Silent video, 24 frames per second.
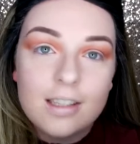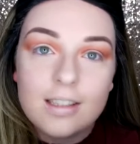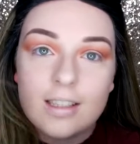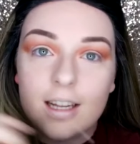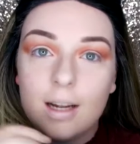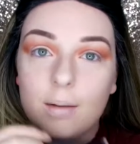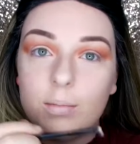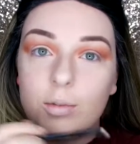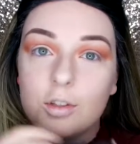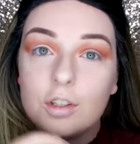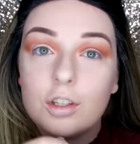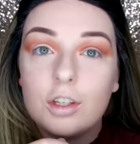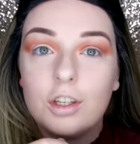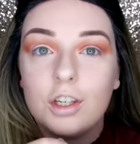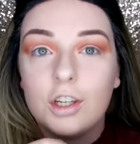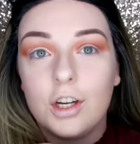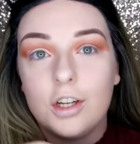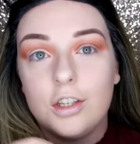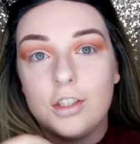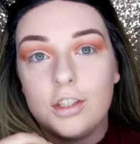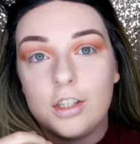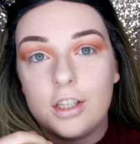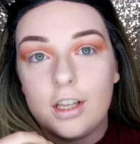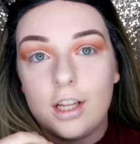Now I'm just going to
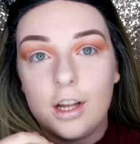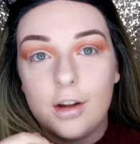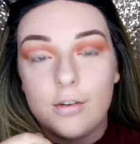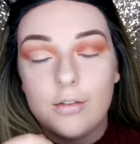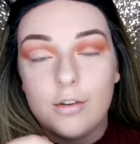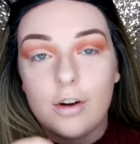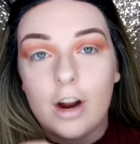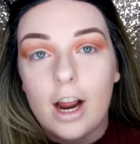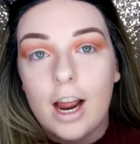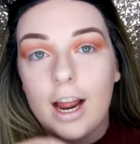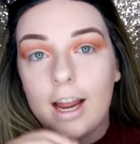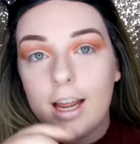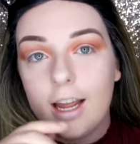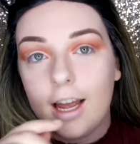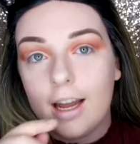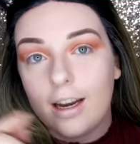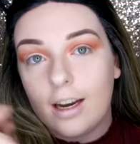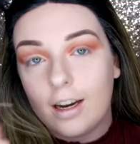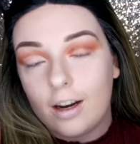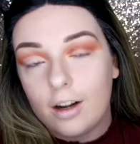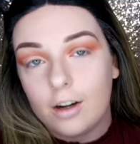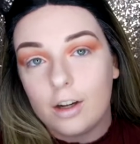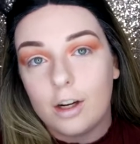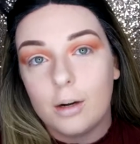go and do the other eye and
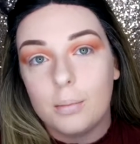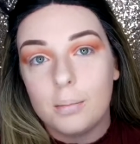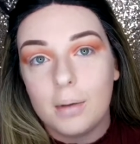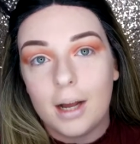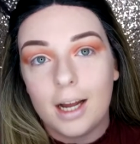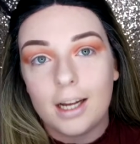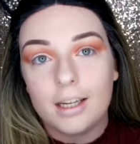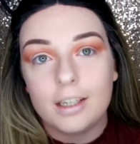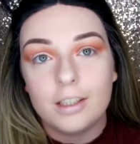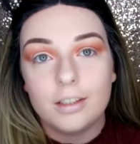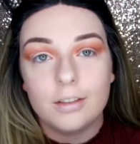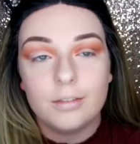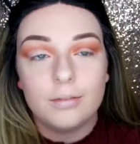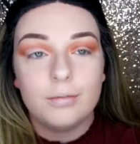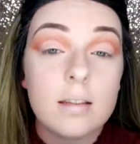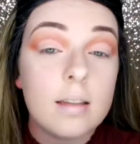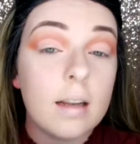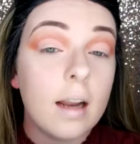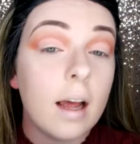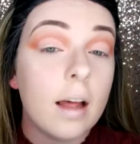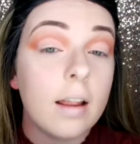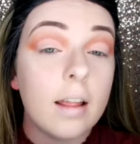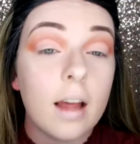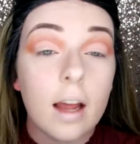then I'll come back.
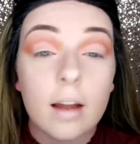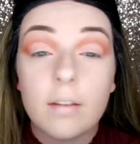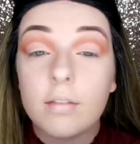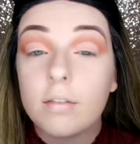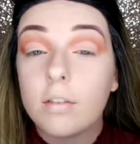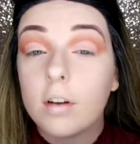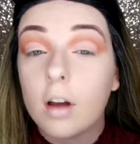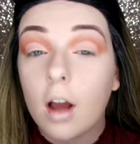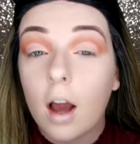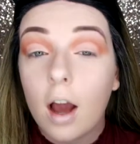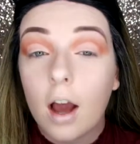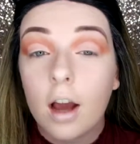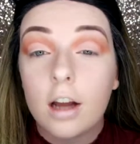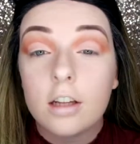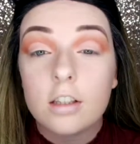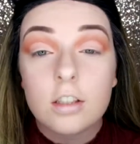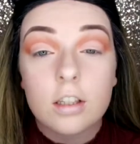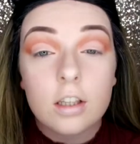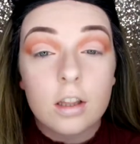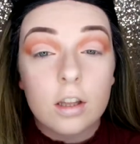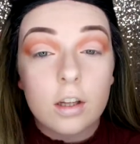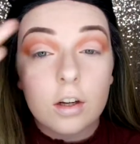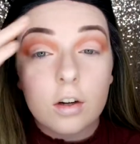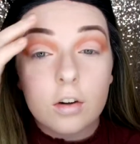So now that I've cut
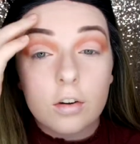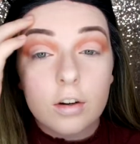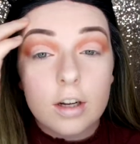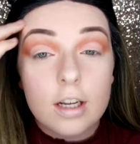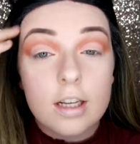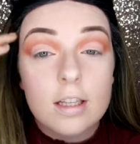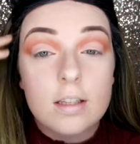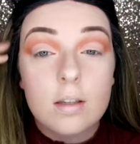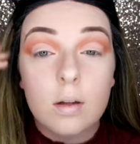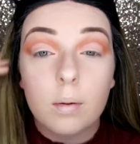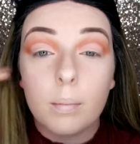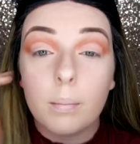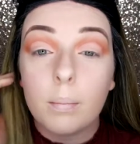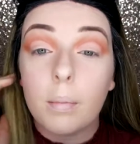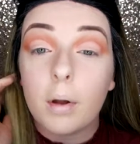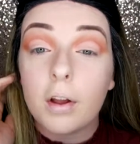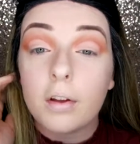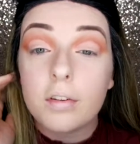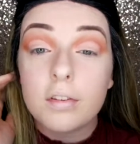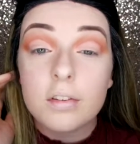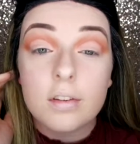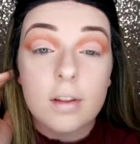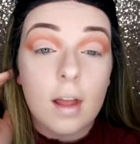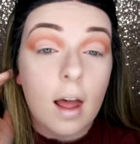the crease on
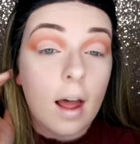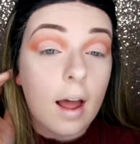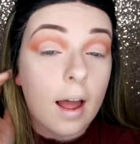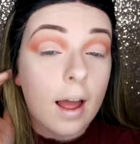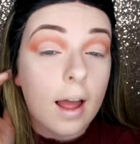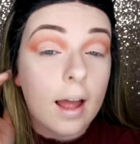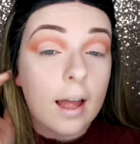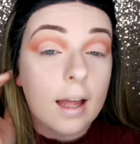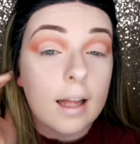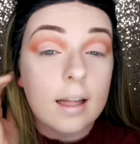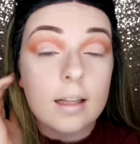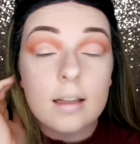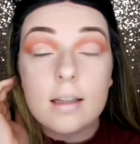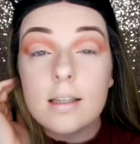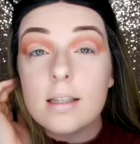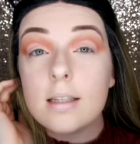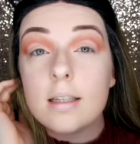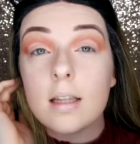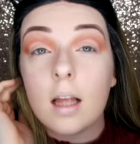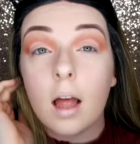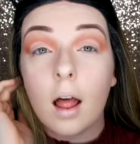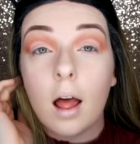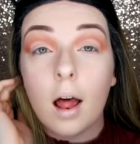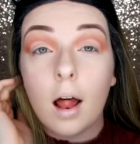both sides,
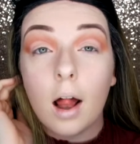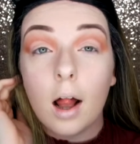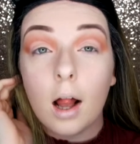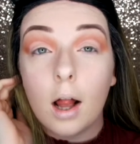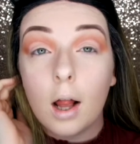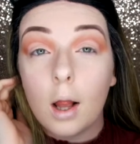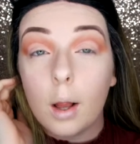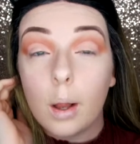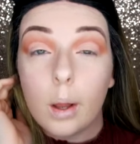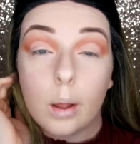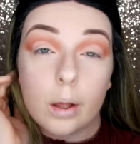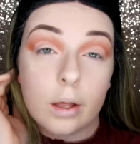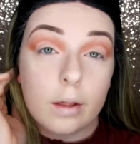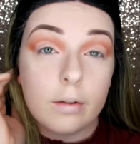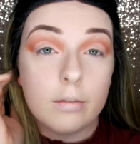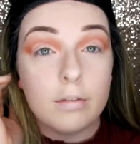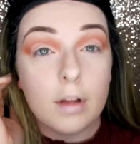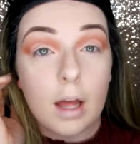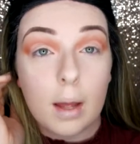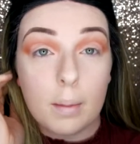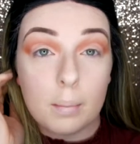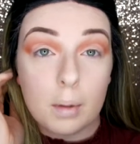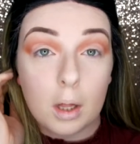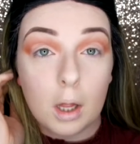I'm looking
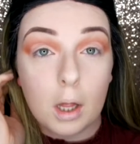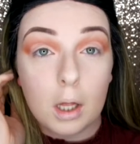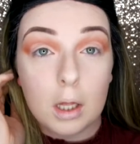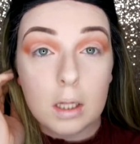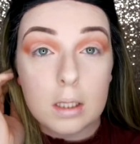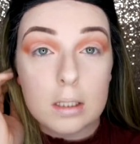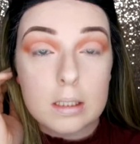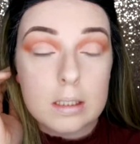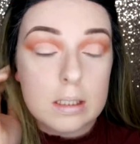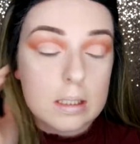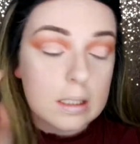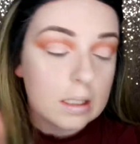for a little